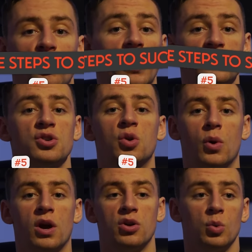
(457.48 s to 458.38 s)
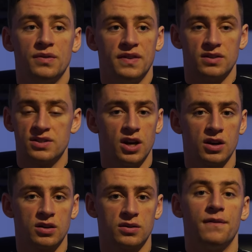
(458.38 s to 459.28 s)
throughout your career you will feel
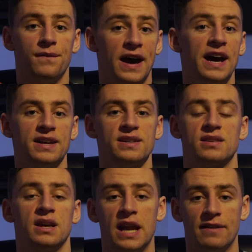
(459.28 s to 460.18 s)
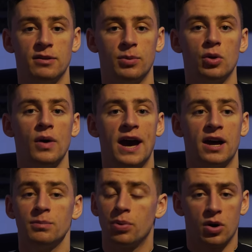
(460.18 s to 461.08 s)
stuck. That is inevitable
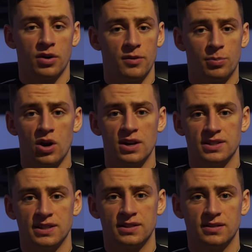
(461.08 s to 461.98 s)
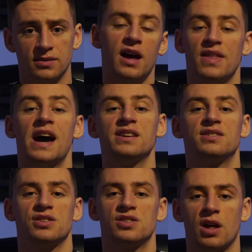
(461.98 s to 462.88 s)
and part of the process, and that is
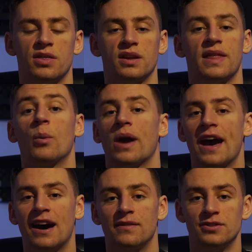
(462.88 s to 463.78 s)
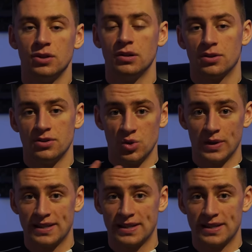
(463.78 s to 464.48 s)
just something that we have to learn to